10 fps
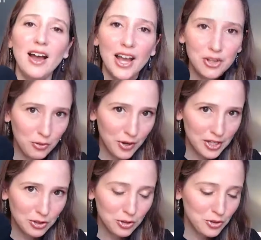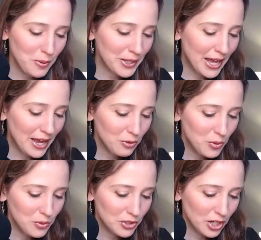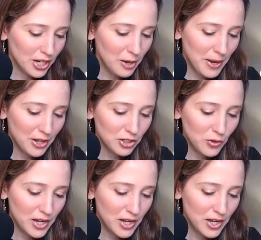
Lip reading: I already told you about that when we are talking about